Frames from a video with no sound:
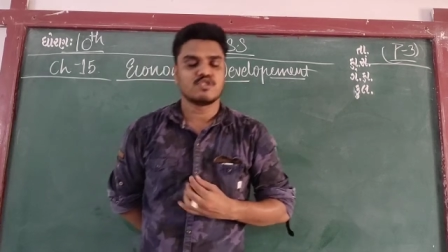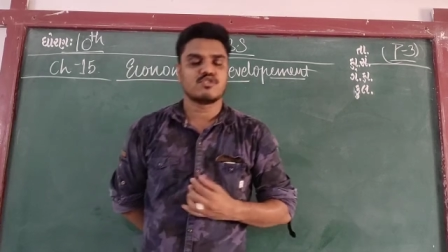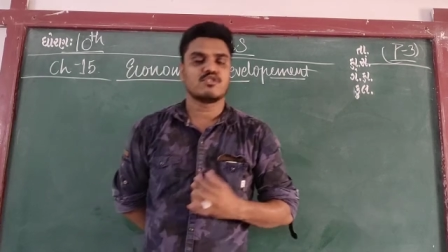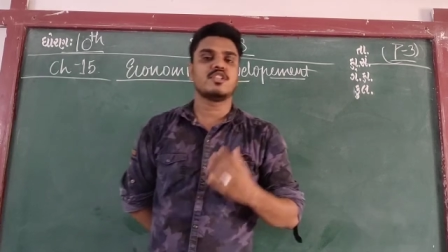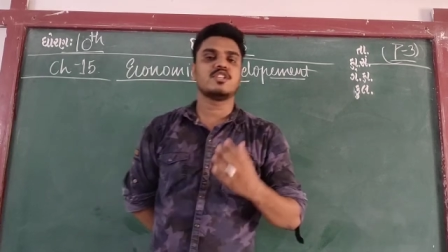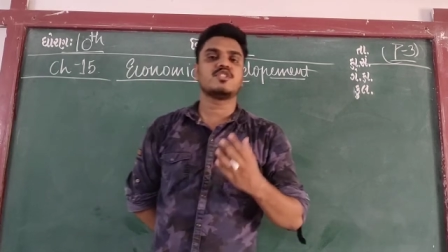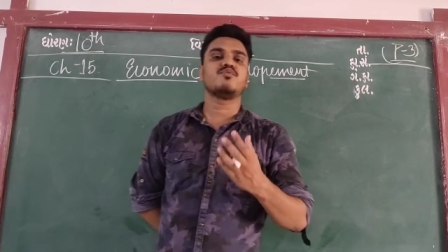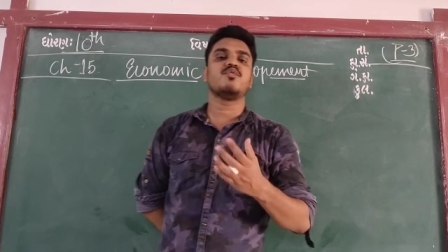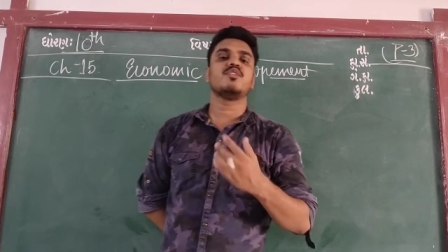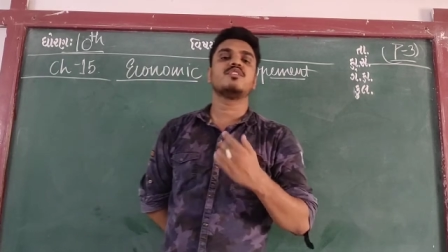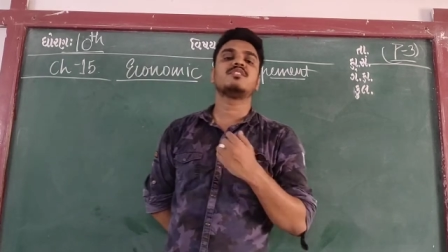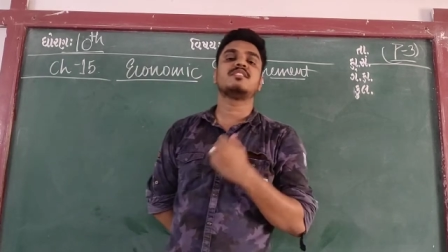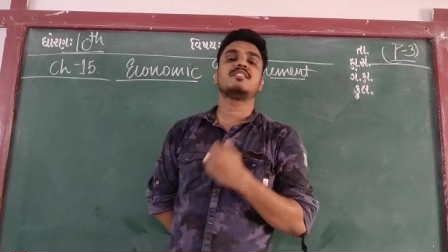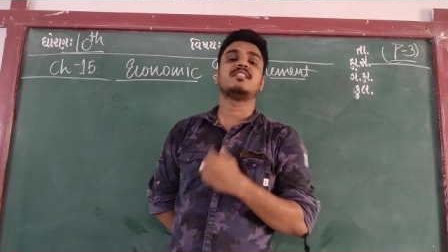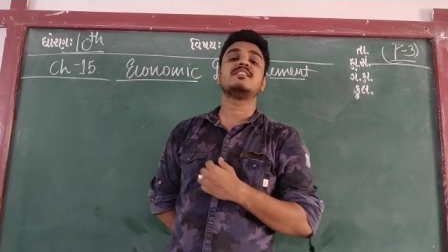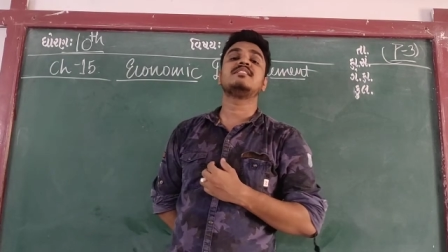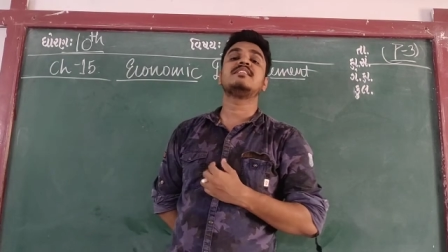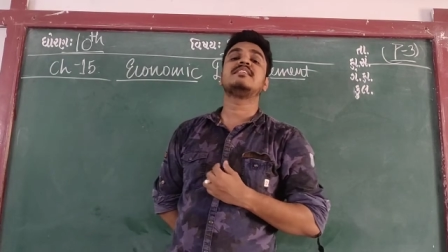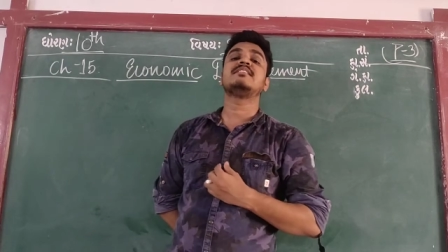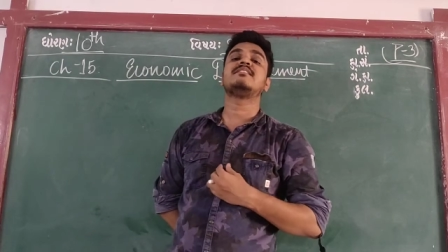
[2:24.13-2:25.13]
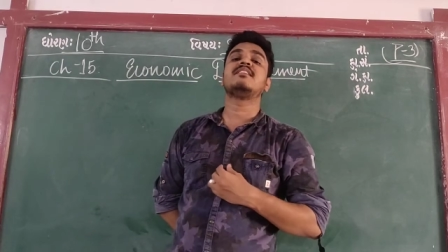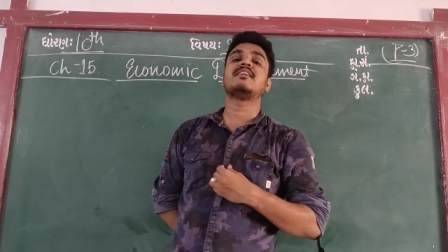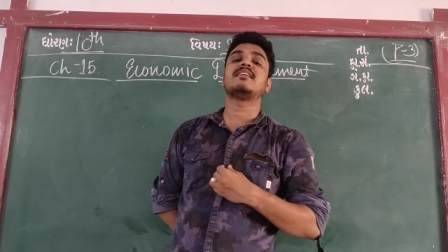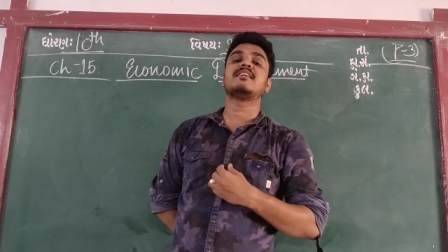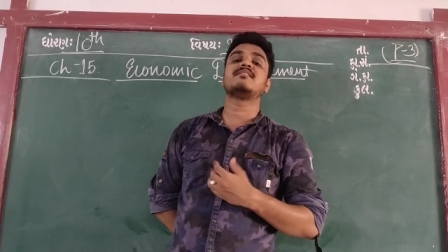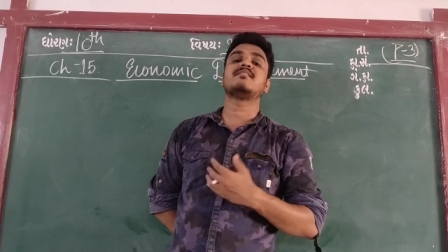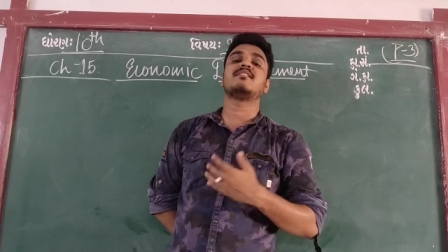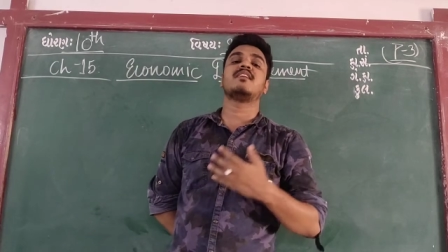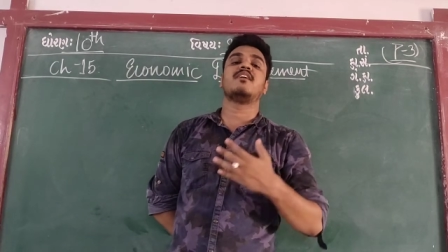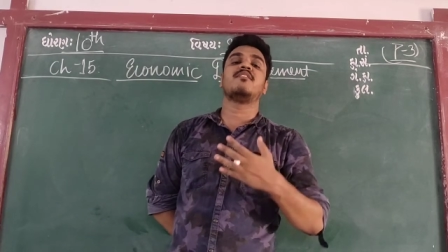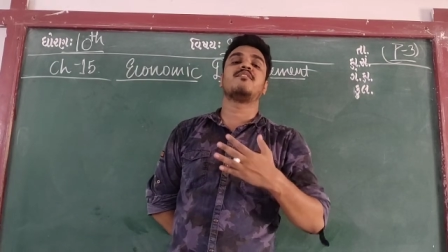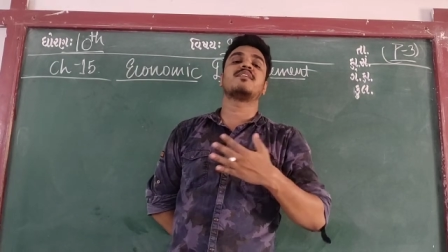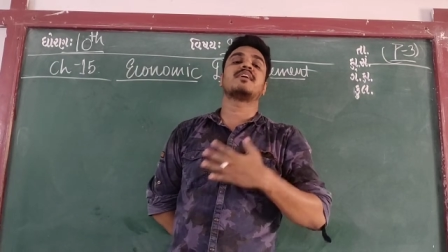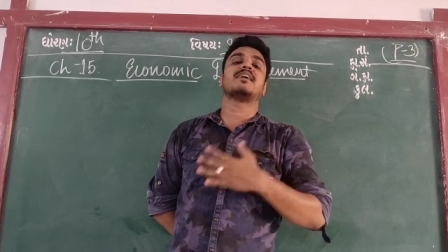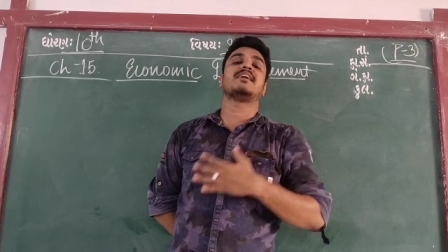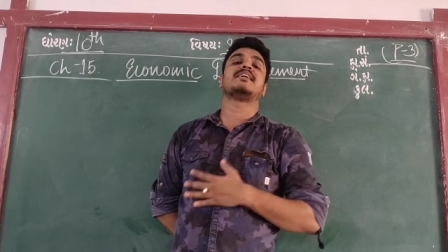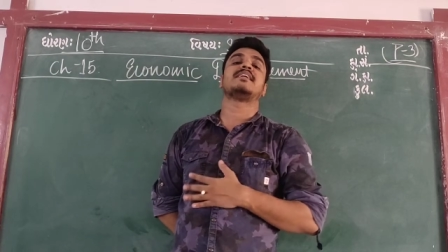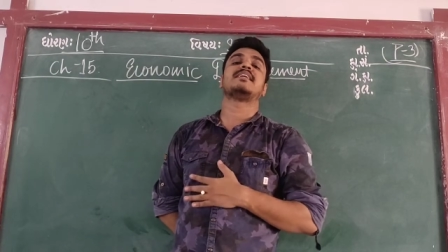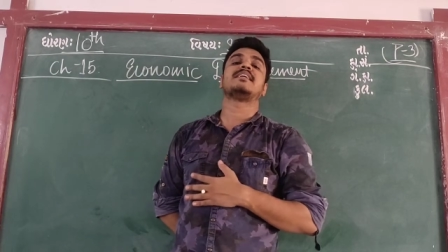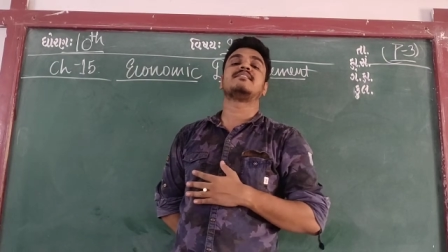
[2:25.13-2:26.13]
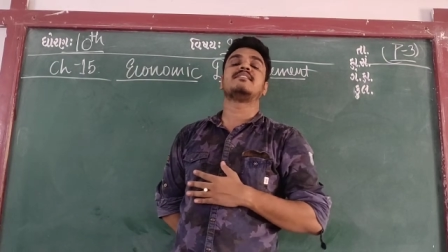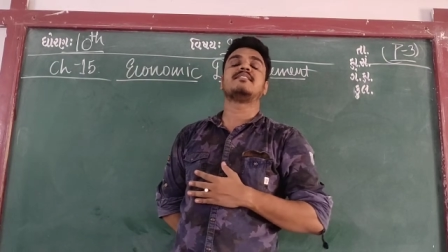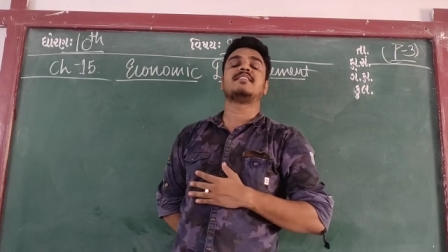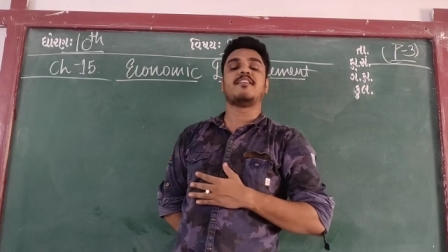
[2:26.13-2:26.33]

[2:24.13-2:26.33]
This is the reason our country is a